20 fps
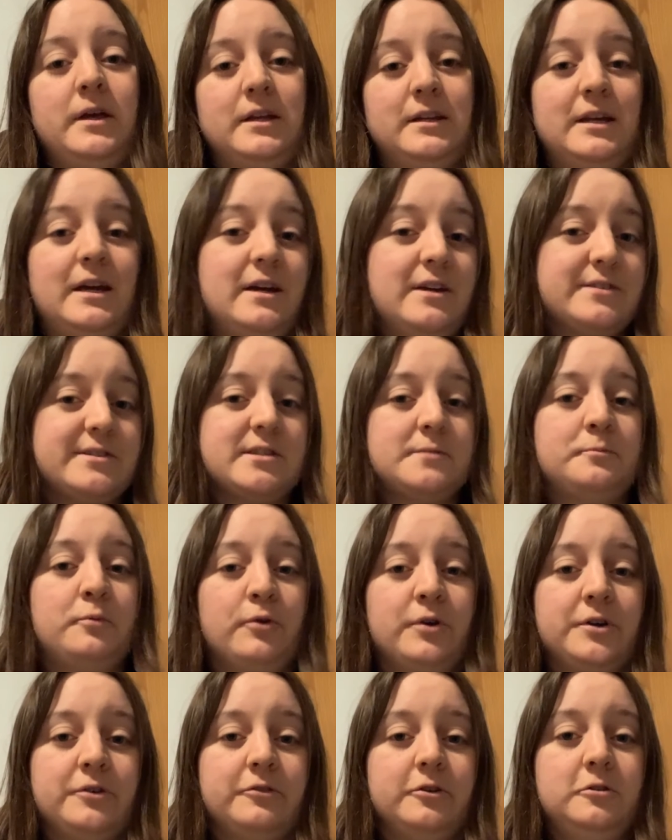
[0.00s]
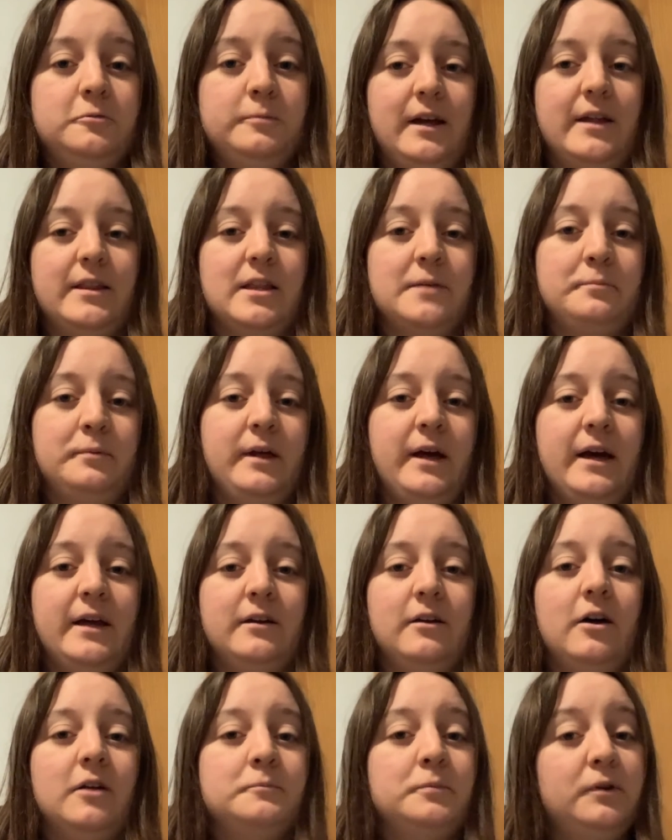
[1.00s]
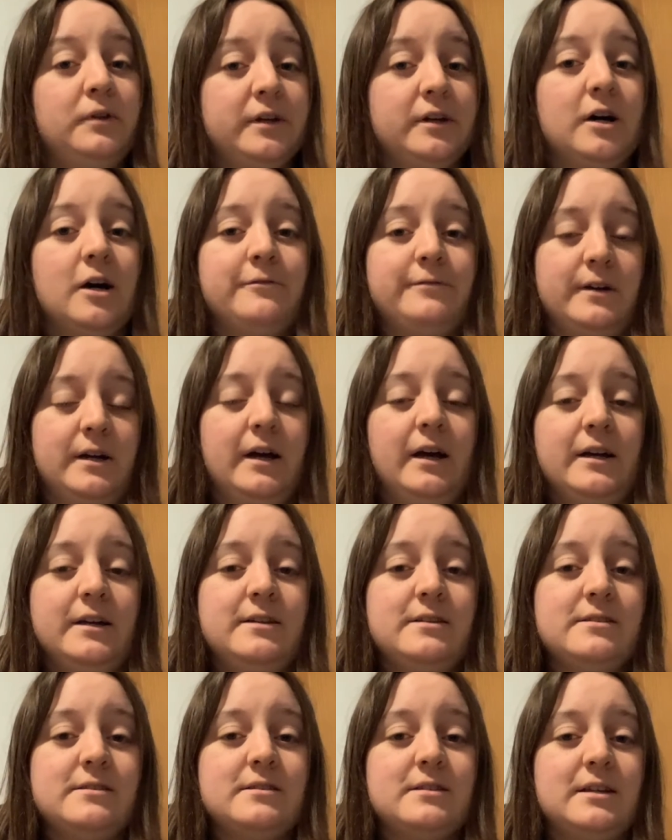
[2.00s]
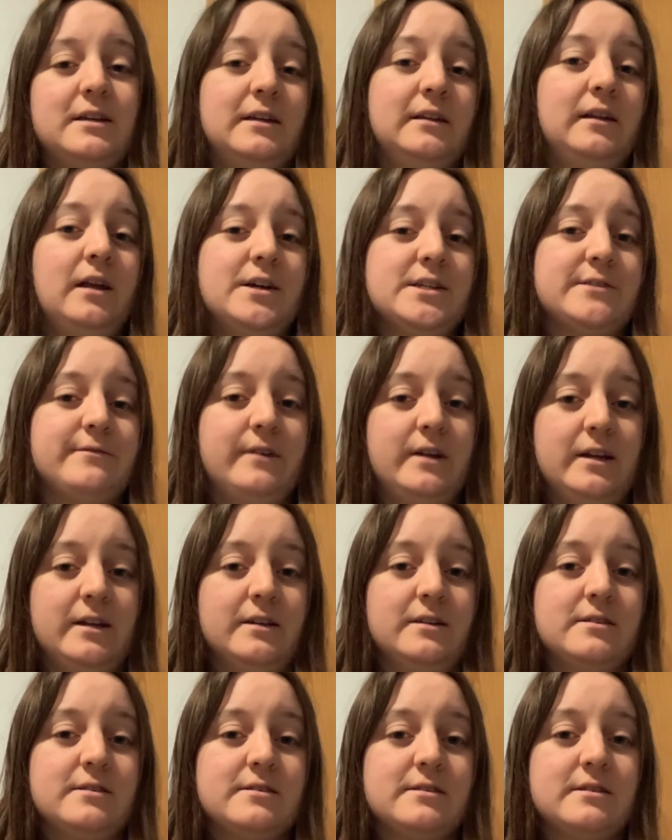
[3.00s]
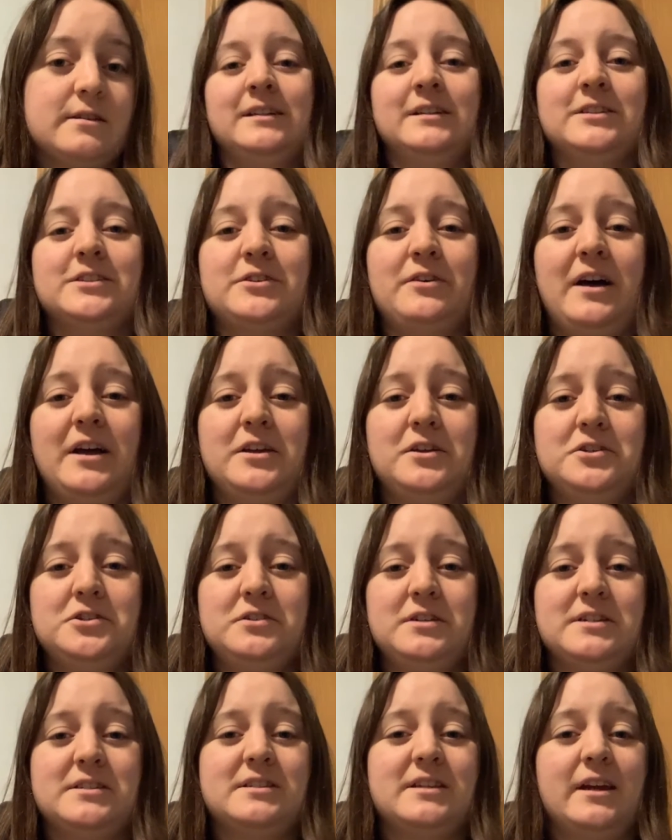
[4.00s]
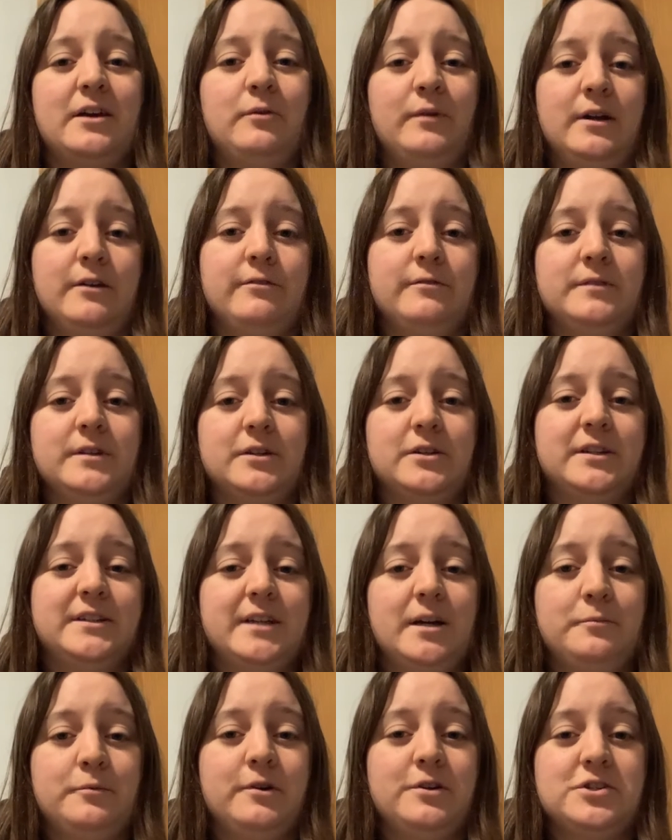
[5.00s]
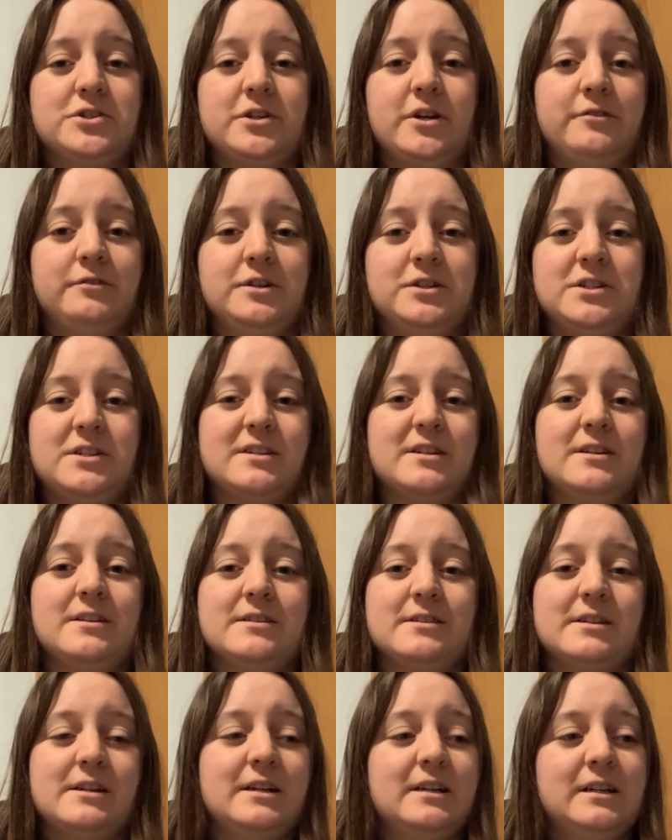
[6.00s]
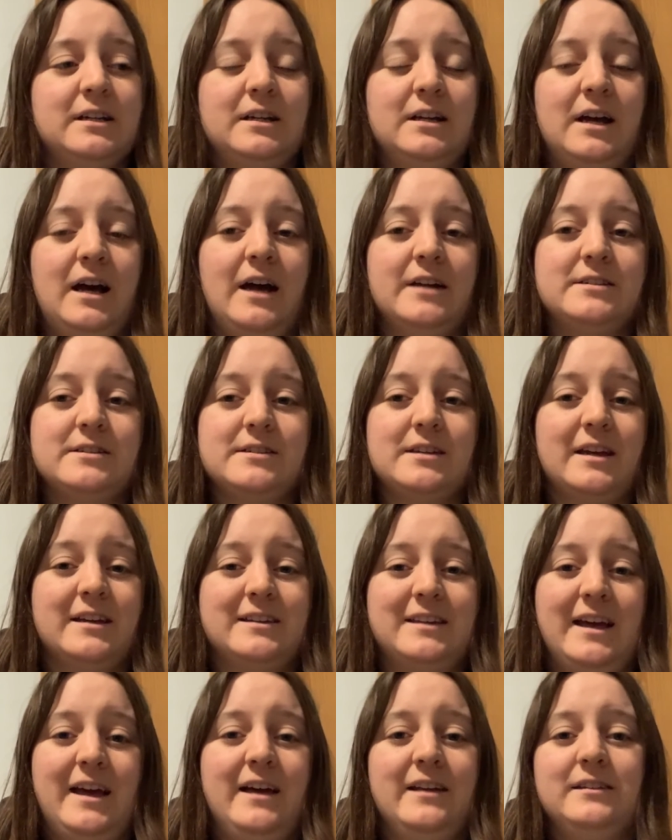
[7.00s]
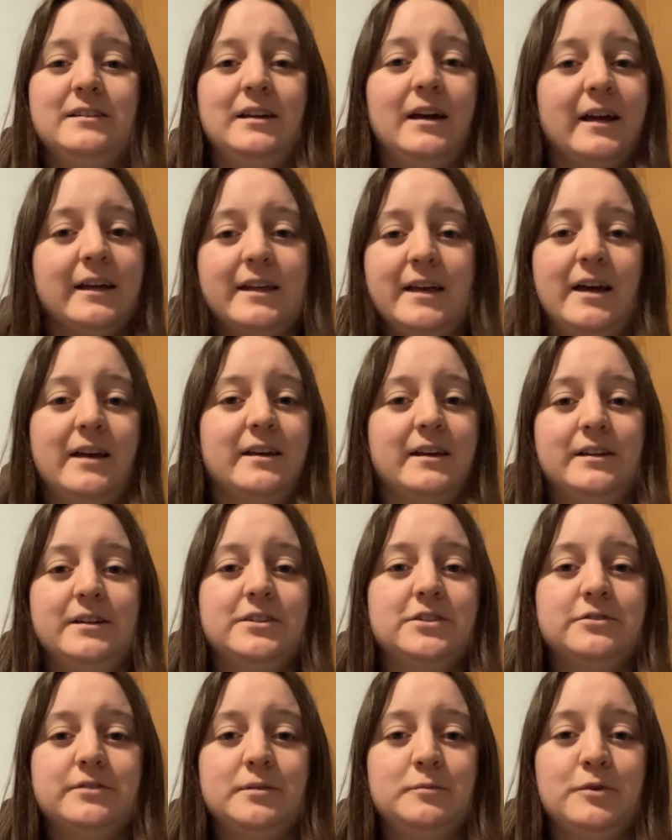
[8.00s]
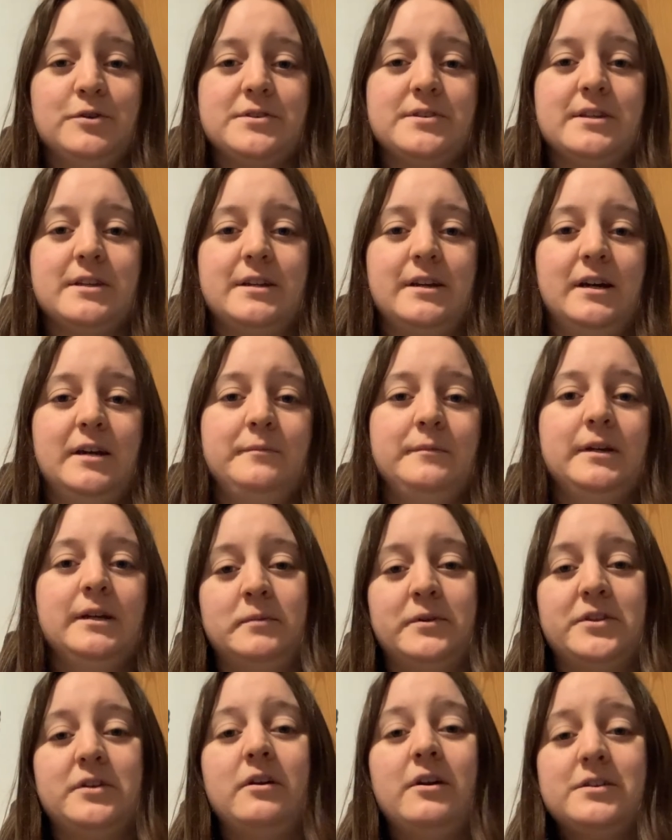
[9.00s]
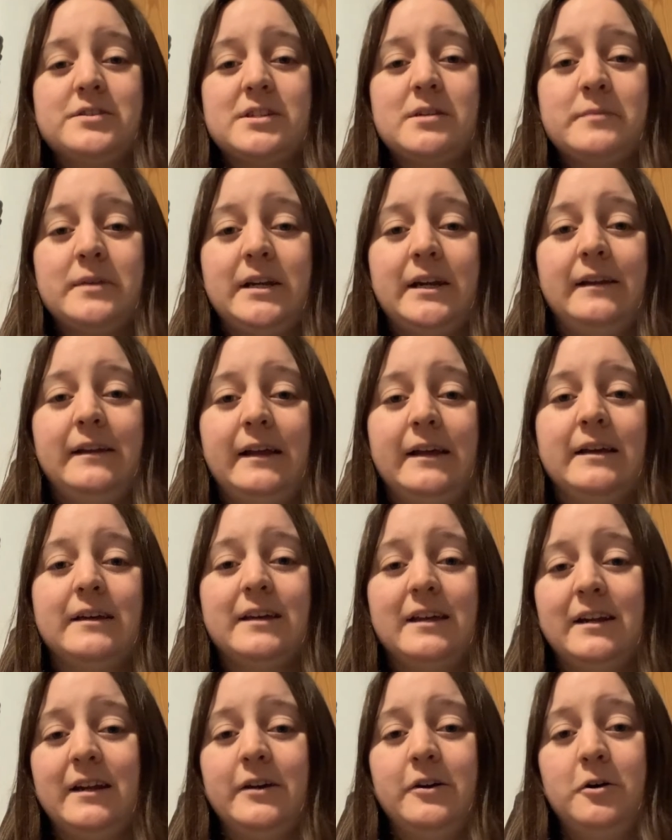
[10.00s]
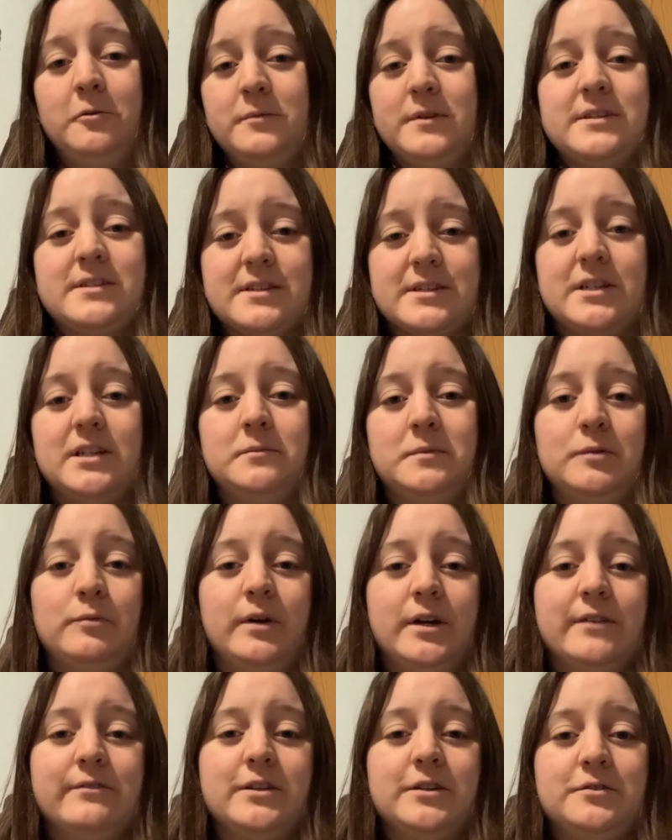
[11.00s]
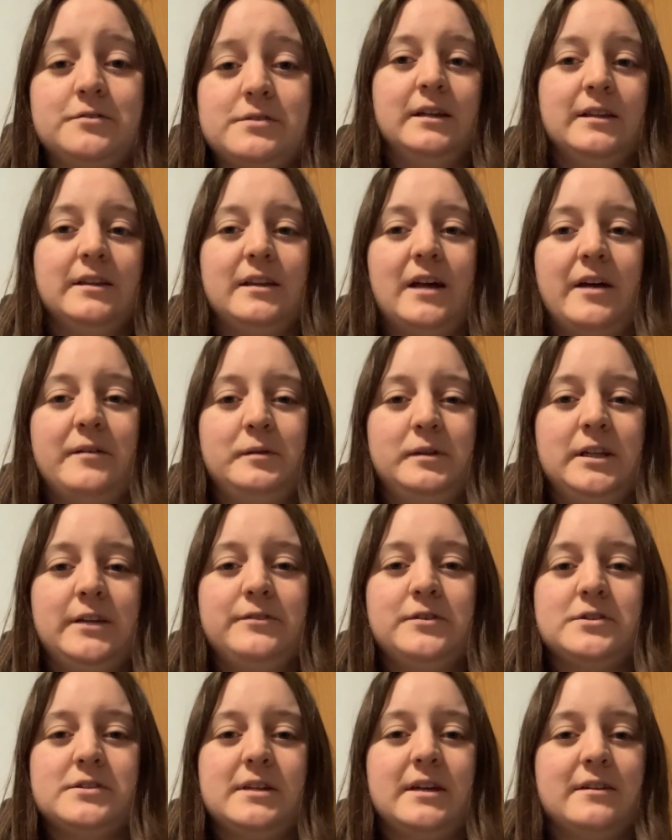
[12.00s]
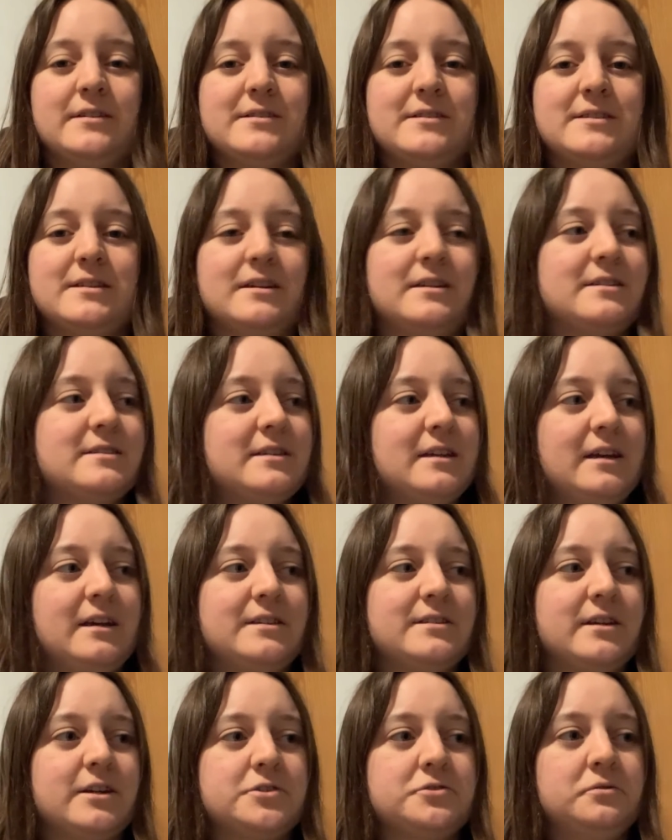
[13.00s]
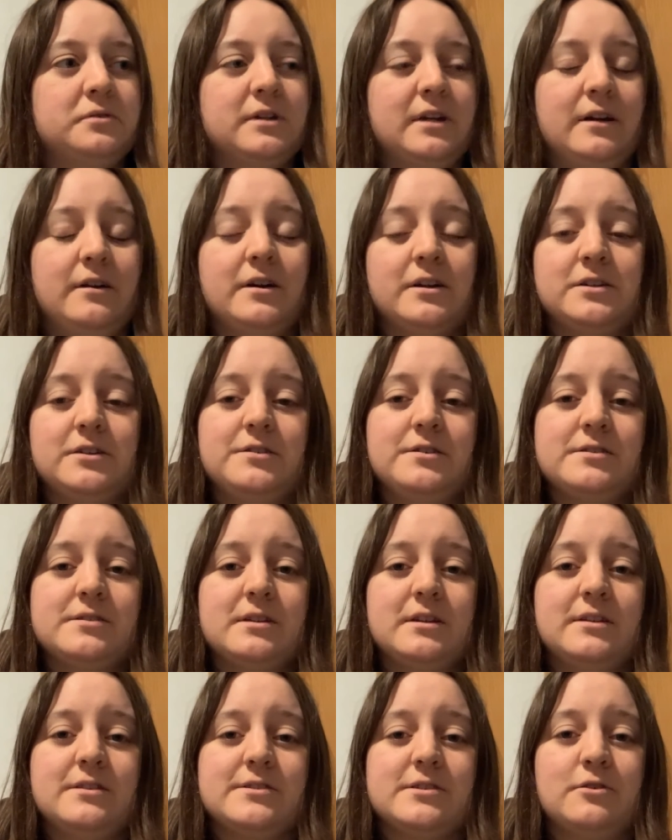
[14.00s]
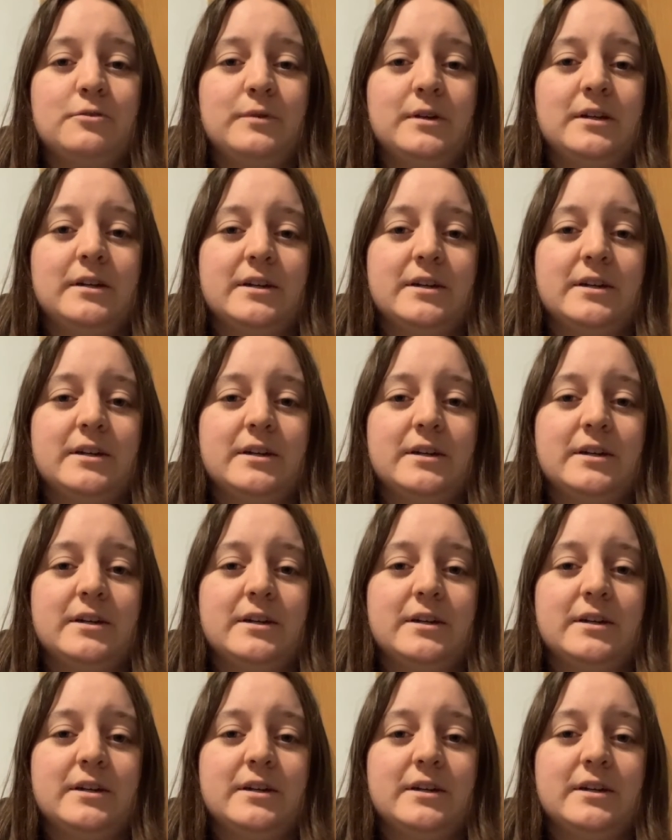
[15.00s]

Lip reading: an ace support group, and they plan on pulling off a heist in Las Vegas. So I usually stay away from the contemporary genre just because I can't get into it most of the time. But there are some that I like, and I hope this is going to be one of those. I believe there's like 6 asexual characters, and so we can